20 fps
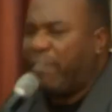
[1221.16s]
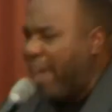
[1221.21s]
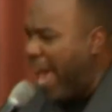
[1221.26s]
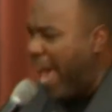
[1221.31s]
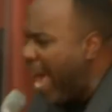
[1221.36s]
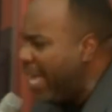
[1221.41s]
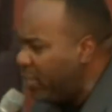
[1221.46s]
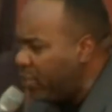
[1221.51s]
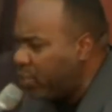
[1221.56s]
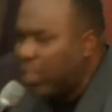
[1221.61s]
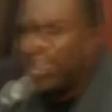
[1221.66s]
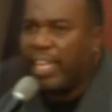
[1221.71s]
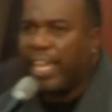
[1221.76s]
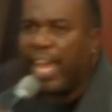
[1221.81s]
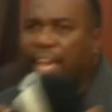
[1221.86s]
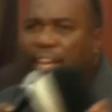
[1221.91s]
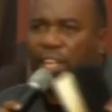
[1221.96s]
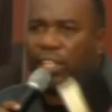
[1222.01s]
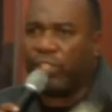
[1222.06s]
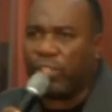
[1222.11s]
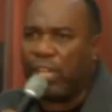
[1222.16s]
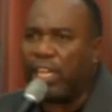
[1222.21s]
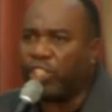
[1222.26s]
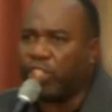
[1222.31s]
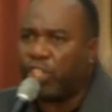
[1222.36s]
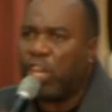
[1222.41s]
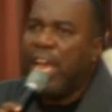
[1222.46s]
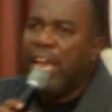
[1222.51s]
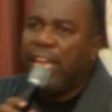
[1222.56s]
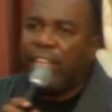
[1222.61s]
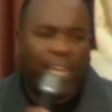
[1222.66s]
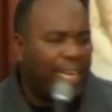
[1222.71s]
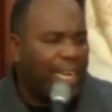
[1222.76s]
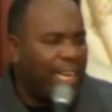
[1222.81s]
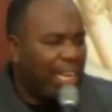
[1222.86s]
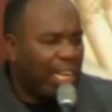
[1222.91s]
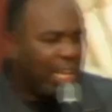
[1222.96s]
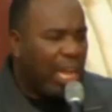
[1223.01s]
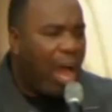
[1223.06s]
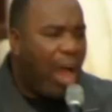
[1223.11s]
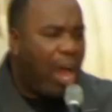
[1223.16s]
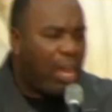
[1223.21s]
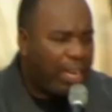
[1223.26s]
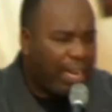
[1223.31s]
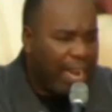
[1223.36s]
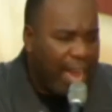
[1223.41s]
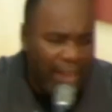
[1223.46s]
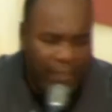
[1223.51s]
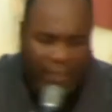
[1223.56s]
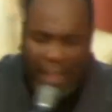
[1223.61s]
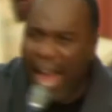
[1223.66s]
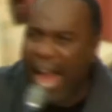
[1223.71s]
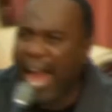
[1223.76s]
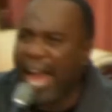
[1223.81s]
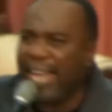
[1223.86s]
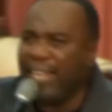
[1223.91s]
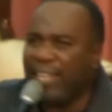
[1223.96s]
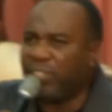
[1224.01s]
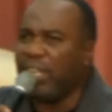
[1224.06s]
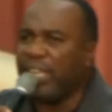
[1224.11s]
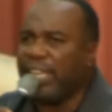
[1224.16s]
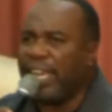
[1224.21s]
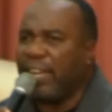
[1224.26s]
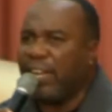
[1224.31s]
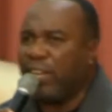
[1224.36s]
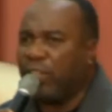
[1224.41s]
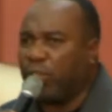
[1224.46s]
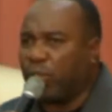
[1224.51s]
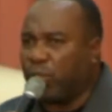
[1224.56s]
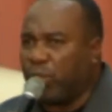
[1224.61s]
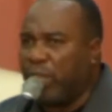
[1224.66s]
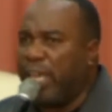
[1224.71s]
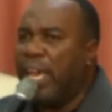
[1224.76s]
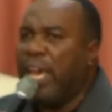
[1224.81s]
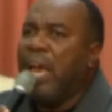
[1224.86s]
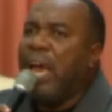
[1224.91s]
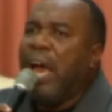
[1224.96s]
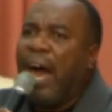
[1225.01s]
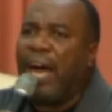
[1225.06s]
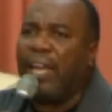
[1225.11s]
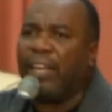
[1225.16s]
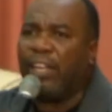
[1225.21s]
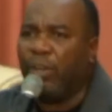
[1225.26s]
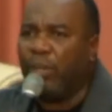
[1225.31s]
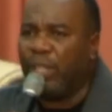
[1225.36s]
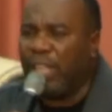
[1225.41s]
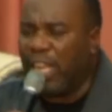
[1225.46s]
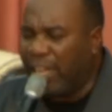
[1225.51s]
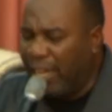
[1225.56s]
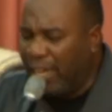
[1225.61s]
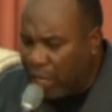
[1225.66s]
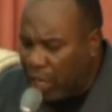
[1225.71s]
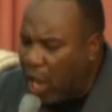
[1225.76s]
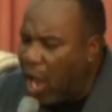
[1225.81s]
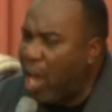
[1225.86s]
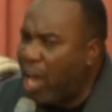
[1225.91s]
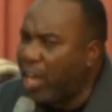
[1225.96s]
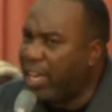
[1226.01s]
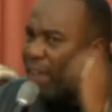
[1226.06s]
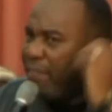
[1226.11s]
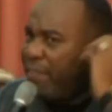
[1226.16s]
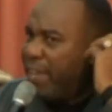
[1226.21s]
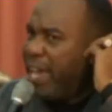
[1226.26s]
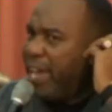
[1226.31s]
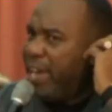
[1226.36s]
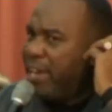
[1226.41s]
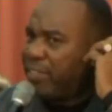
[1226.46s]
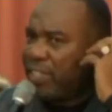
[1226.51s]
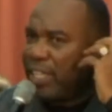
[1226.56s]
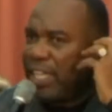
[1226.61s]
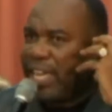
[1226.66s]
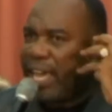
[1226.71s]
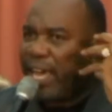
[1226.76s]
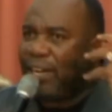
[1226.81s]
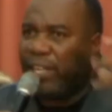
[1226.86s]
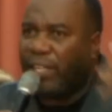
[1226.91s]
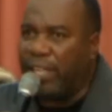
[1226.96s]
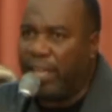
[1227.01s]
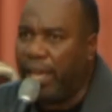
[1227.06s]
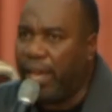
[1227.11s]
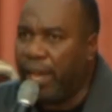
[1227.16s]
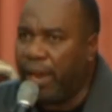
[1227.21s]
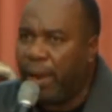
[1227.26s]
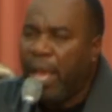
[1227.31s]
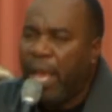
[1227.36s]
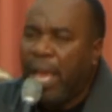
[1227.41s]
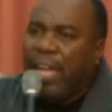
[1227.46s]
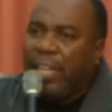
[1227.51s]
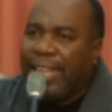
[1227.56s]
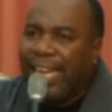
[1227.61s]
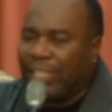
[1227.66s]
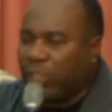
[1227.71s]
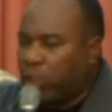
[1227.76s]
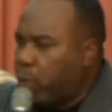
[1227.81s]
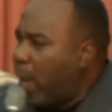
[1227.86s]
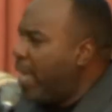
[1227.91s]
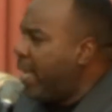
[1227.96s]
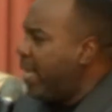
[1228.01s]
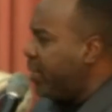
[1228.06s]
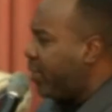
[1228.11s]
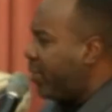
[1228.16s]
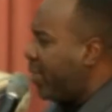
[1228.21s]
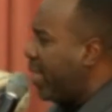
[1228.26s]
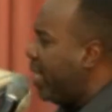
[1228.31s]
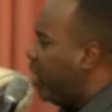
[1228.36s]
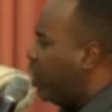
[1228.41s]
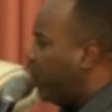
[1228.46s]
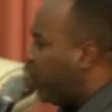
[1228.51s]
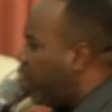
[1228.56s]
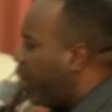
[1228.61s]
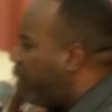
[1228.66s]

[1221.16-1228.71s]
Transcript: that have hands and cannot touch, not a God God that have eyes and cannot see. Hallelujah. Not a God that have ears and cannot hear. That's why he said in